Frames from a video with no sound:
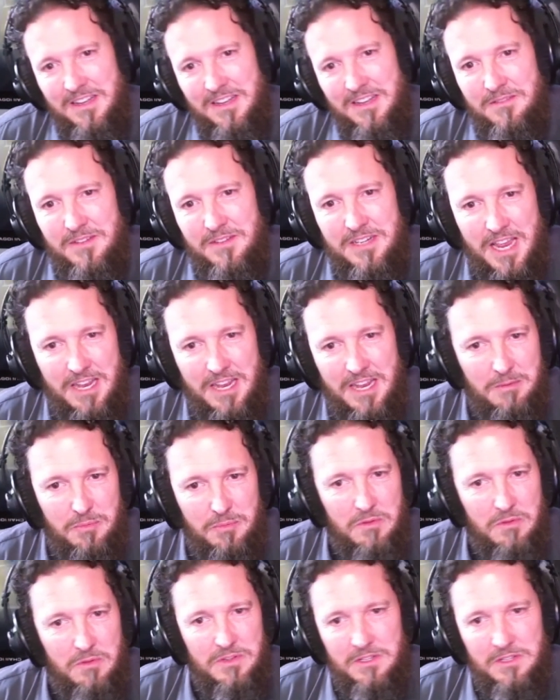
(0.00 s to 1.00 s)
data
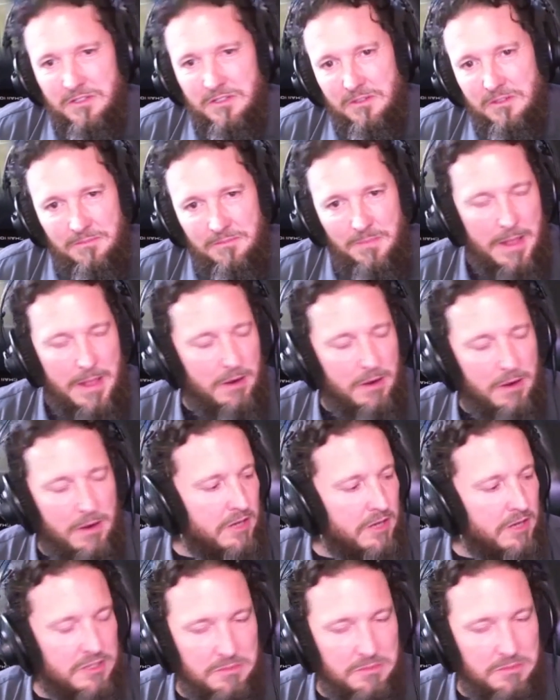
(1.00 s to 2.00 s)
proven to
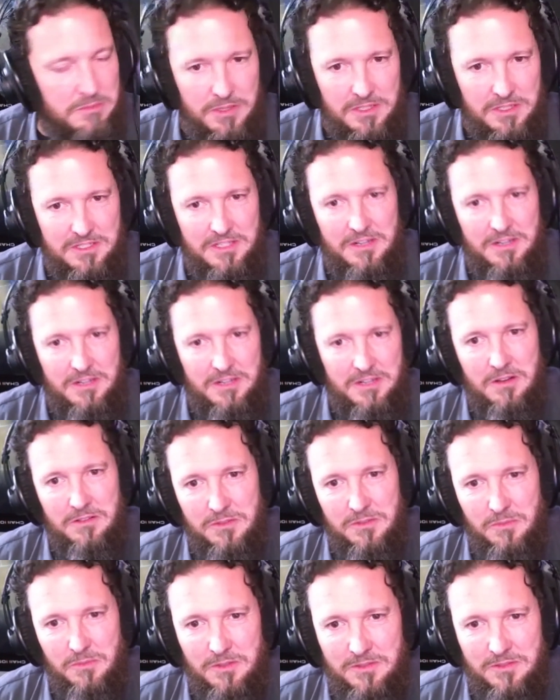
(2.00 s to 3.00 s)
hundreds of millions of
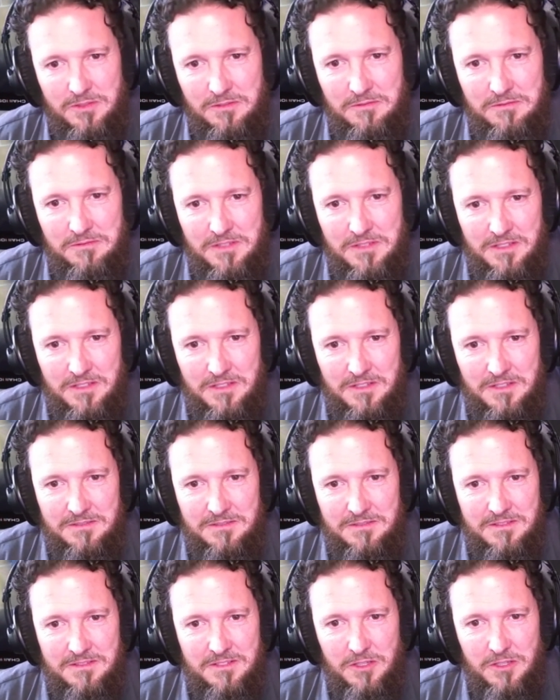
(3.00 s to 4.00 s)
dollars worth
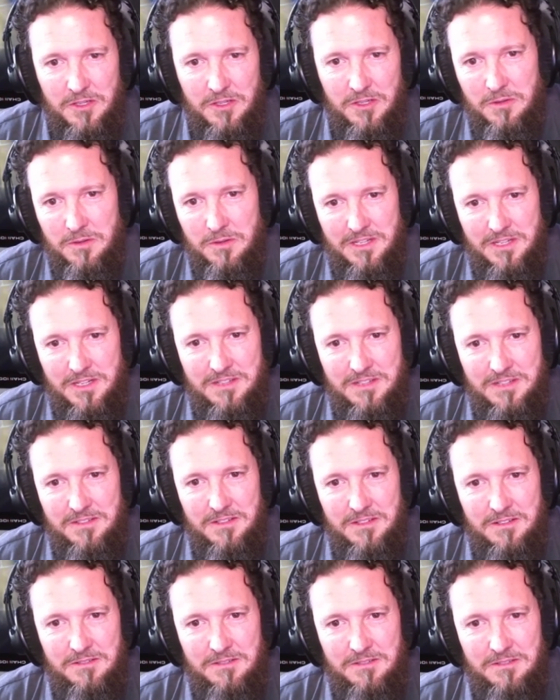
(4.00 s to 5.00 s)
of security.
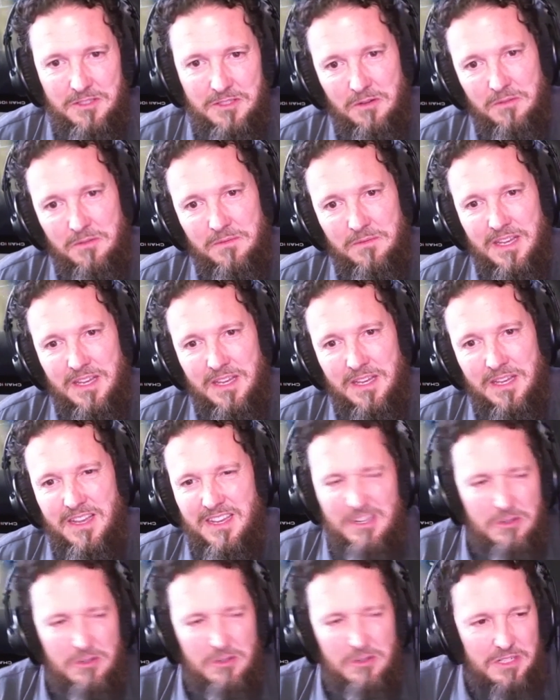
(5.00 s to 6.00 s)
So
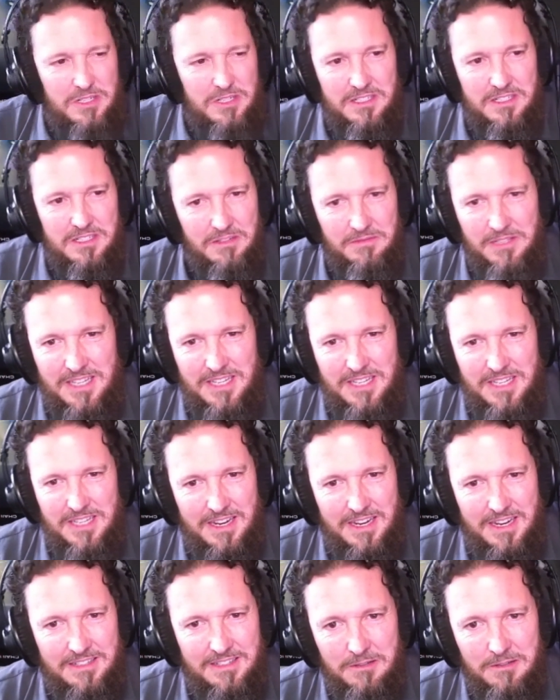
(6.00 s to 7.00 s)
interesting stuff like
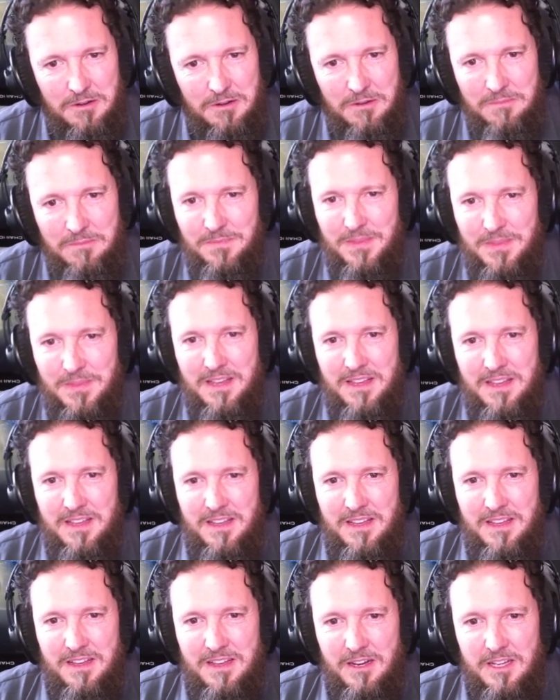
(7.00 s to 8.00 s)
that. I don't know.
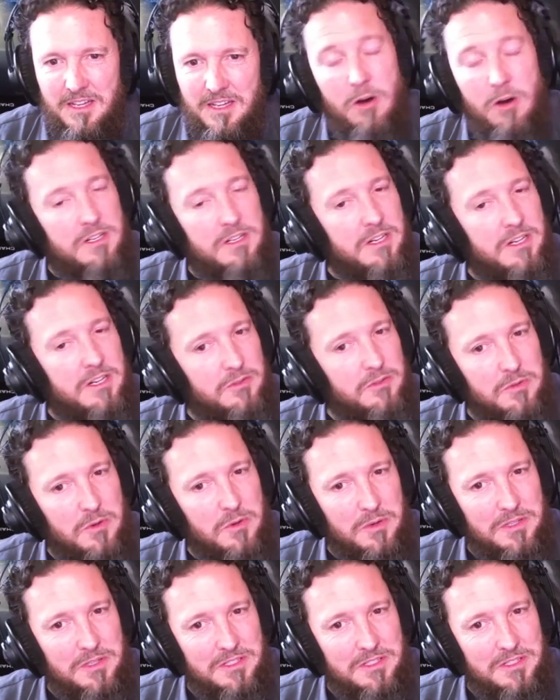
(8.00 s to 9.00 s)
It's hard to cut through
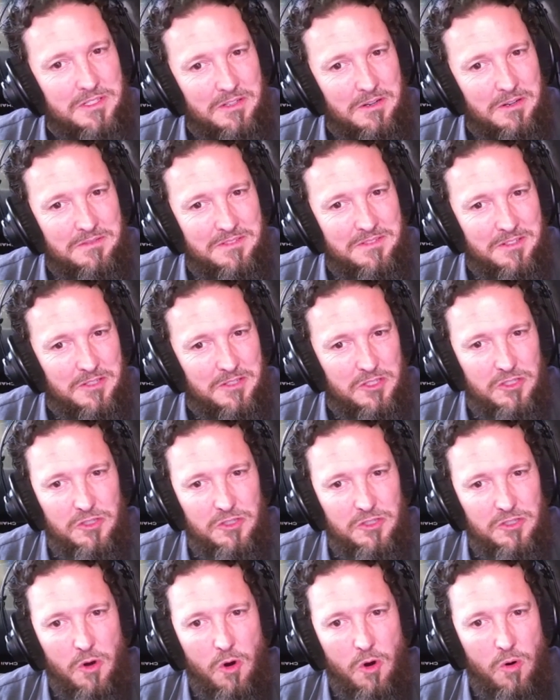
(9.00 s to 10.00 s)
noise, though. There's
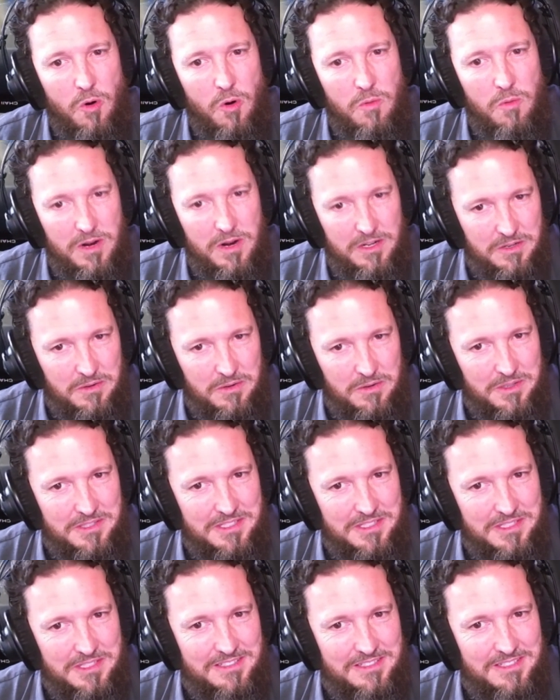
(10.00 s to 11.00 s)
so much
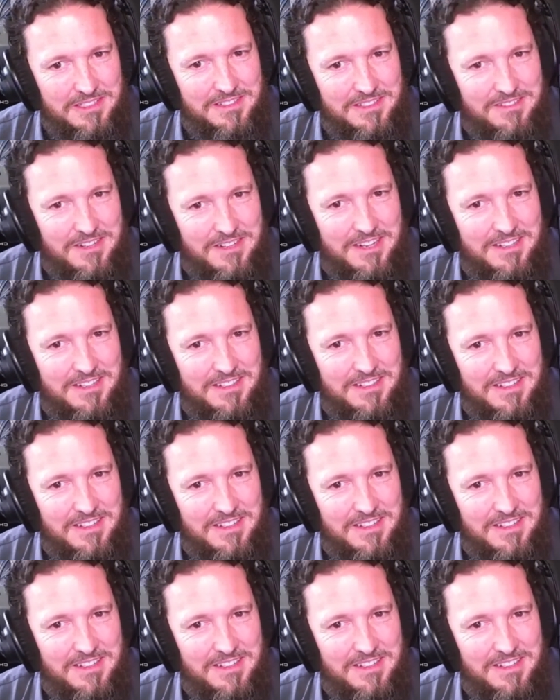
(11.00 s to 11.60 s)
noise out there, right?